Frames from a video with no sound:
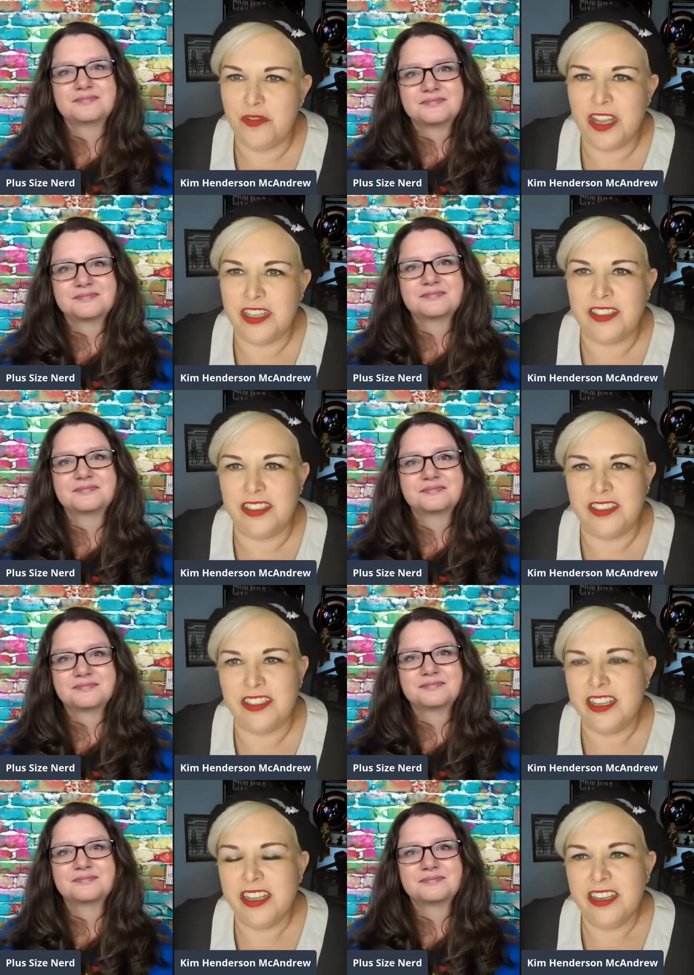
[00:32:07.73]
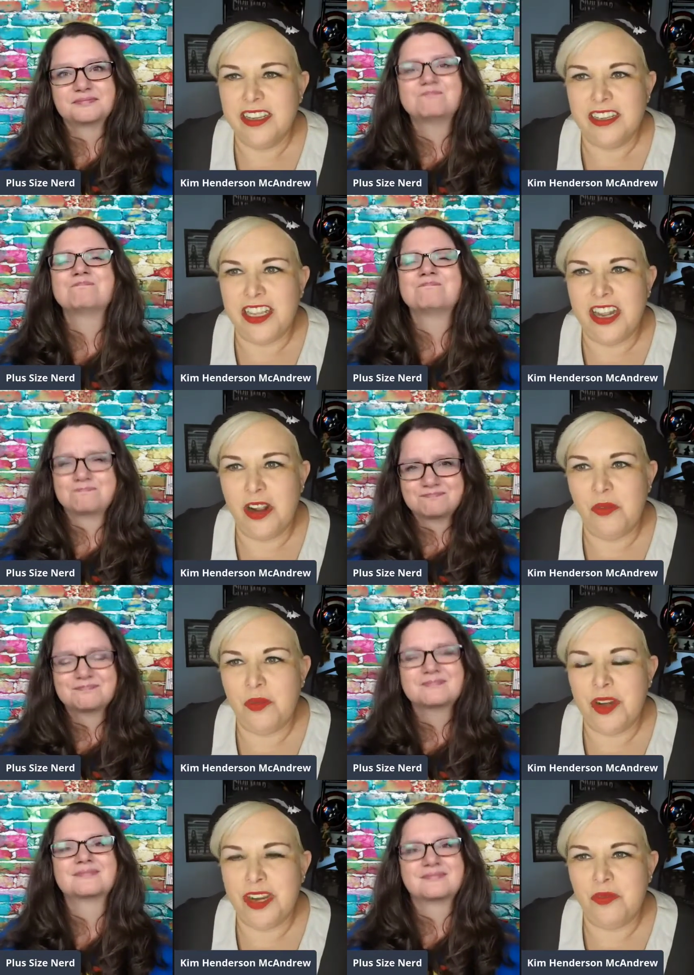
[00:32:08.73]
Speaker 1: of us. It's you know
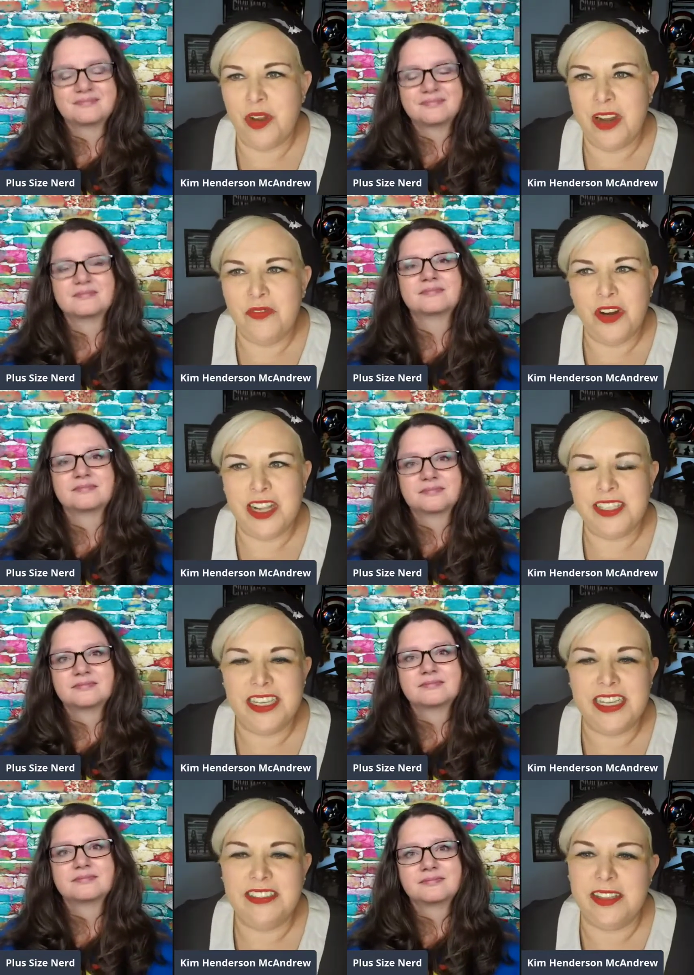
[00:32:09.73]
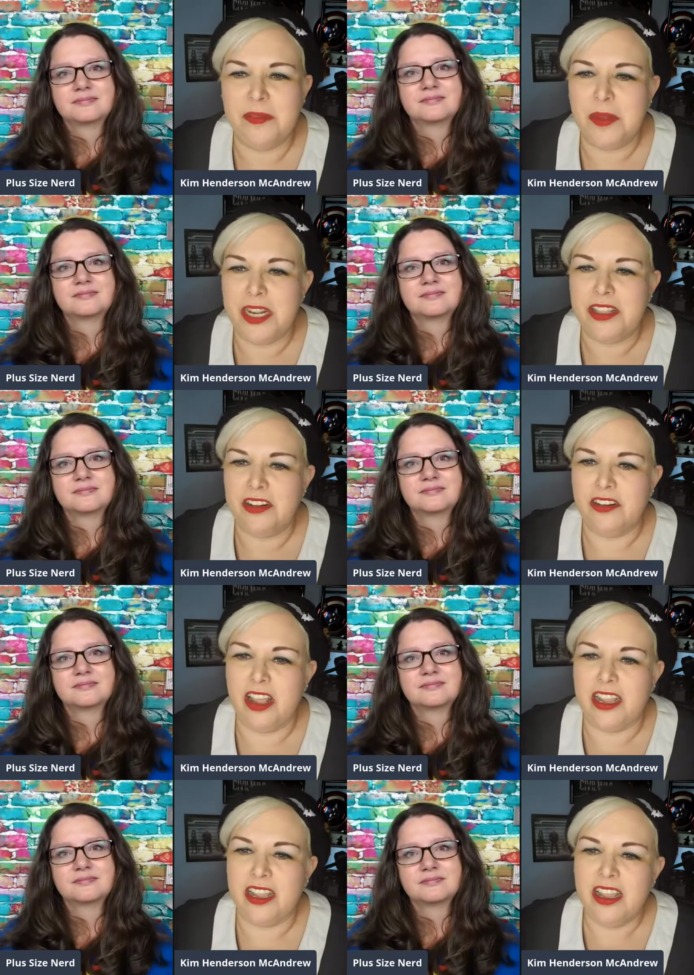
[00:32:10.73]
when whenever i see somebody they're
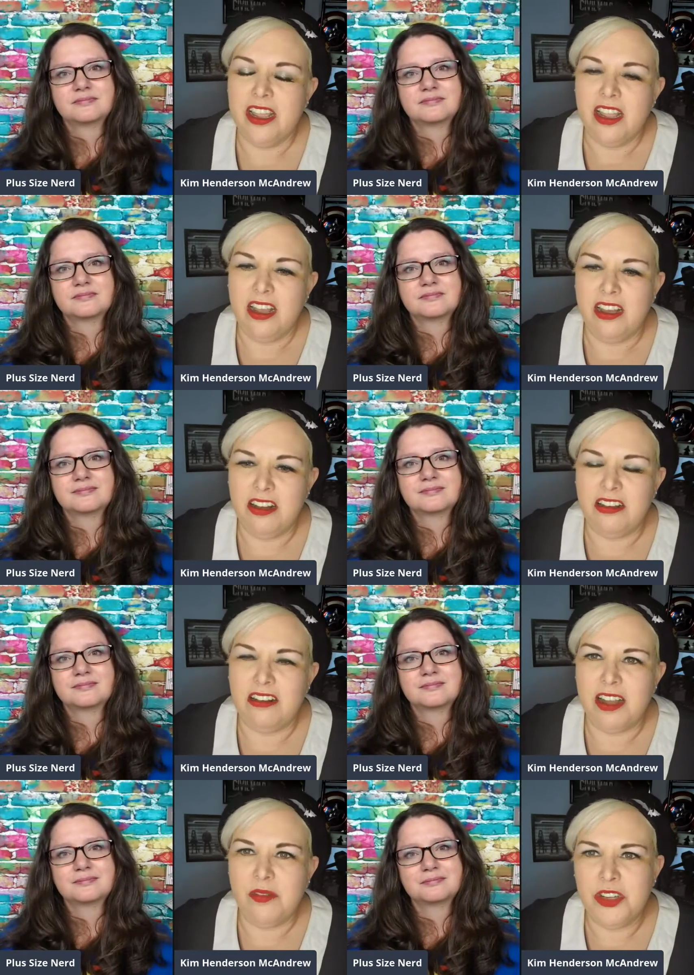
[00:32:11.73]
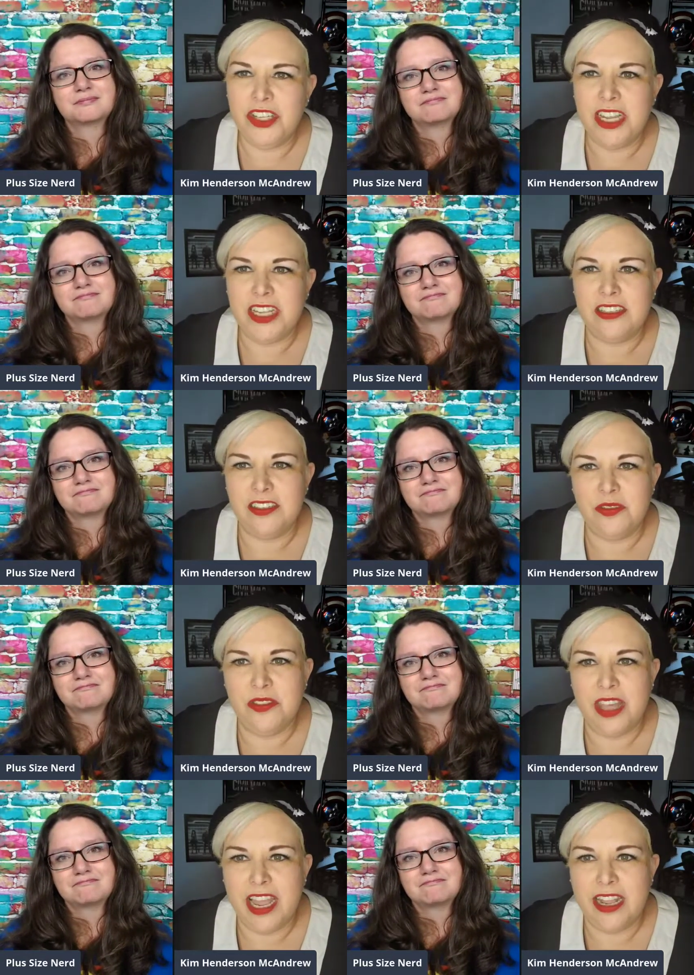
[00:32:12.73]
like oh i wish i could do
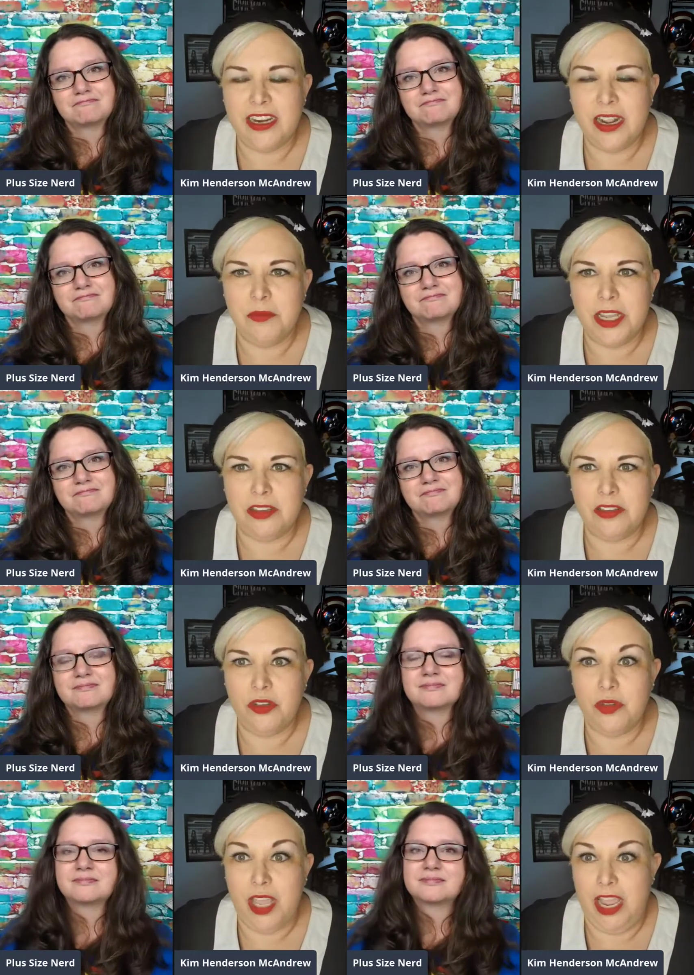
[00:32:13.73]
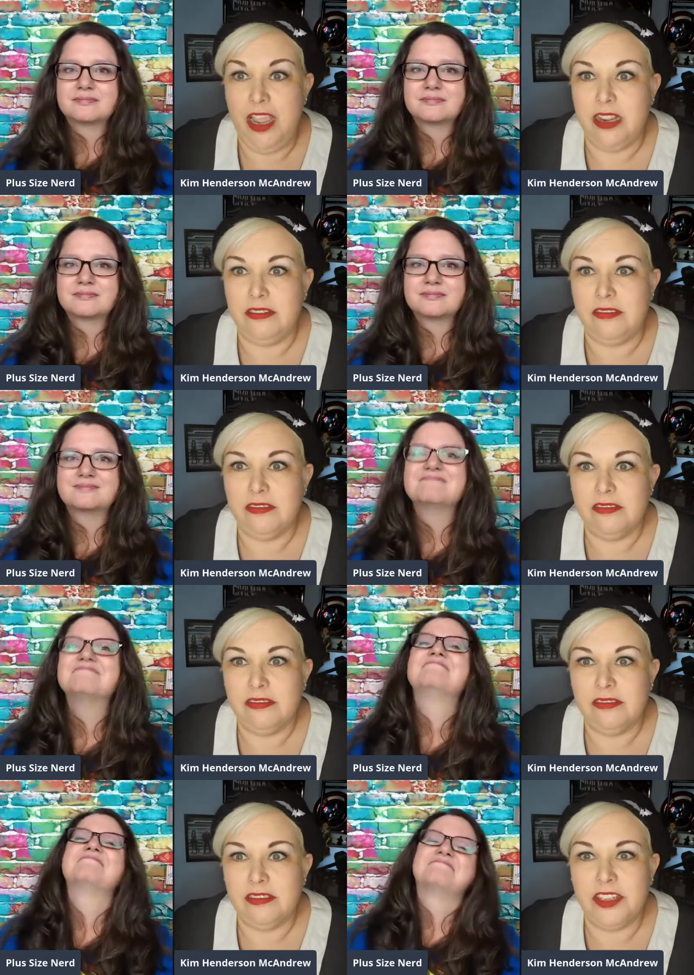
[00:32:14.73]
that i'm like you can
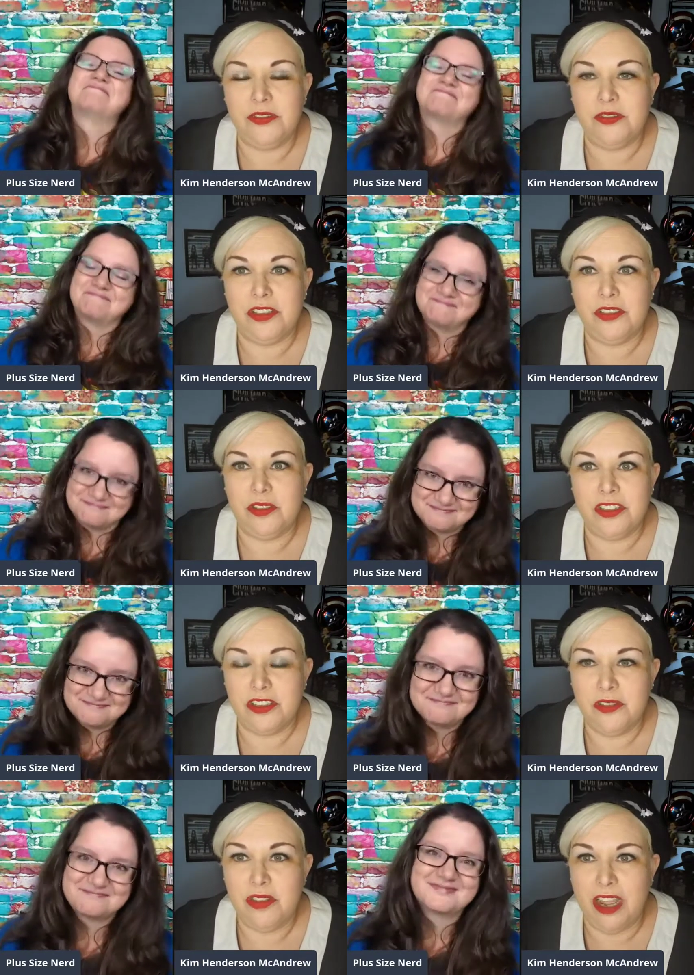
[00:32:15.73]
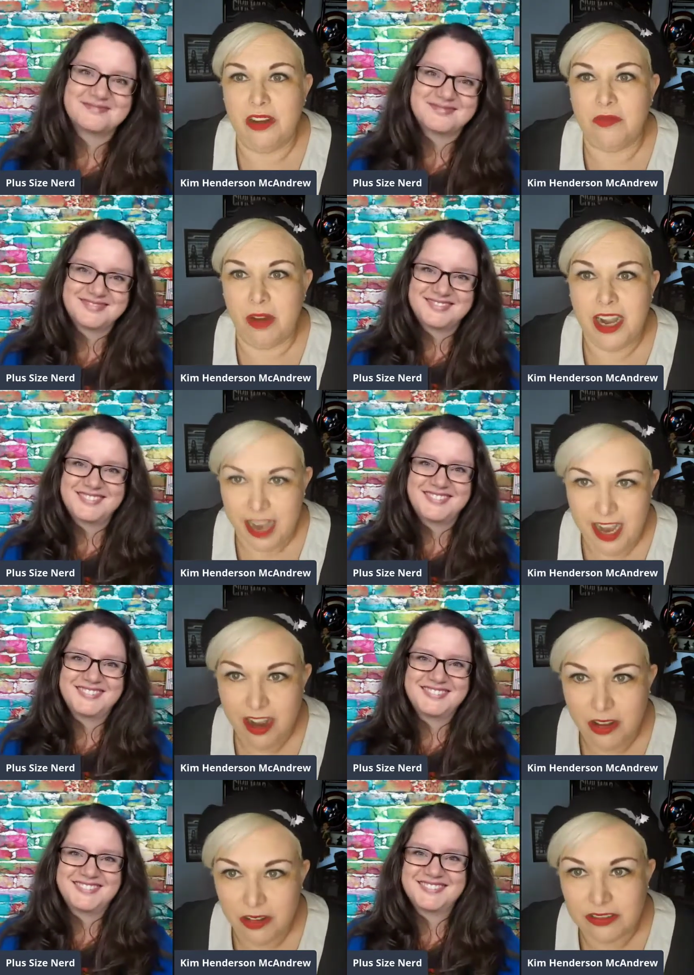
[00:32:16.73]
you you can do that right
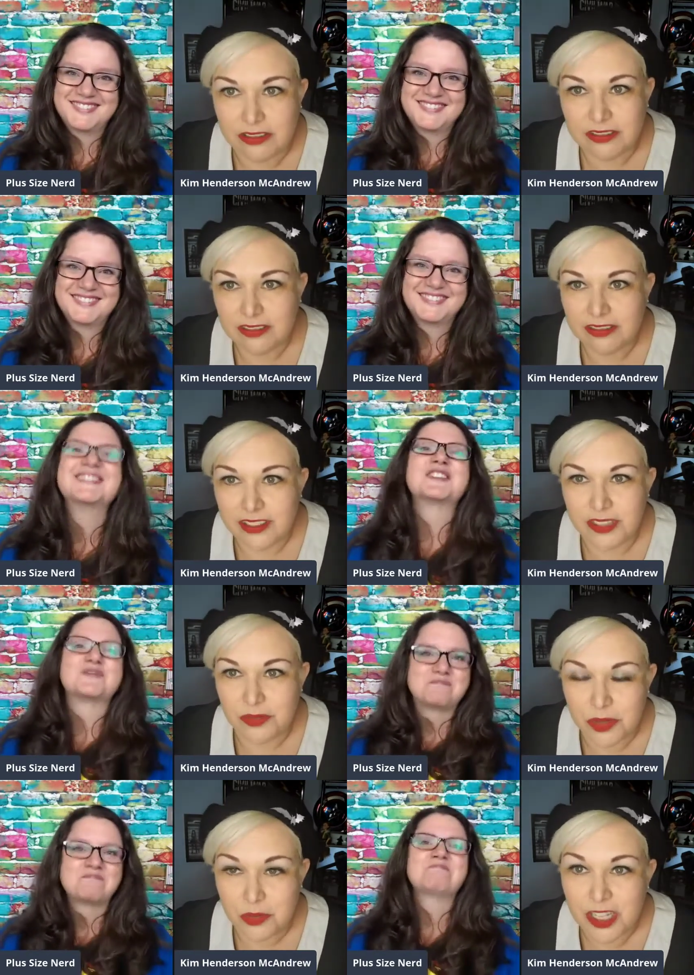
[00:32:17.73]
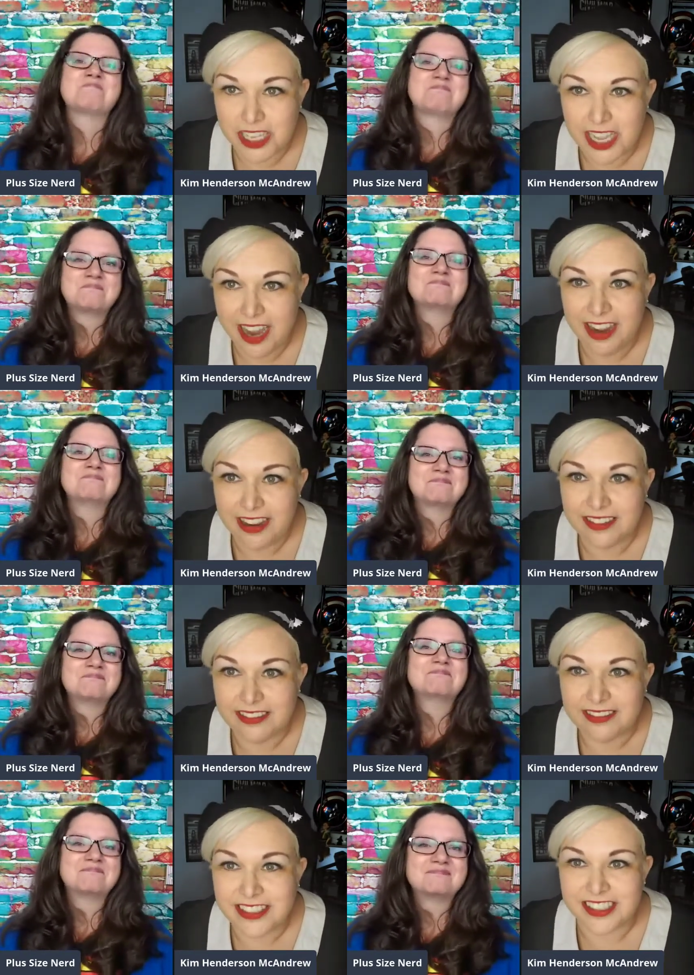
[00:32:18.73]
now if you really
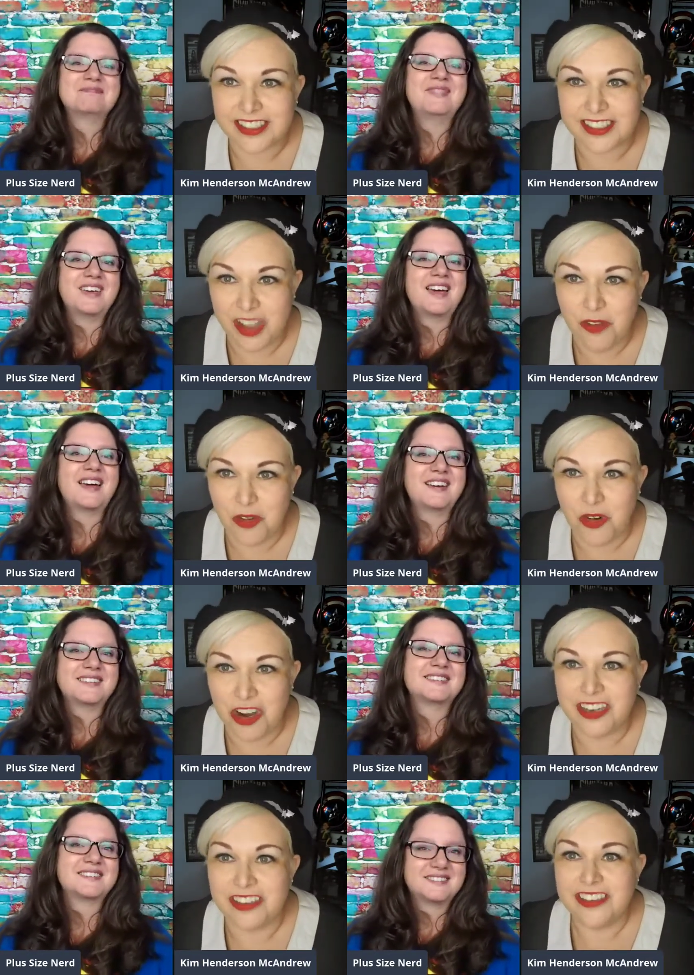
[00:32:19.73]
can just go for it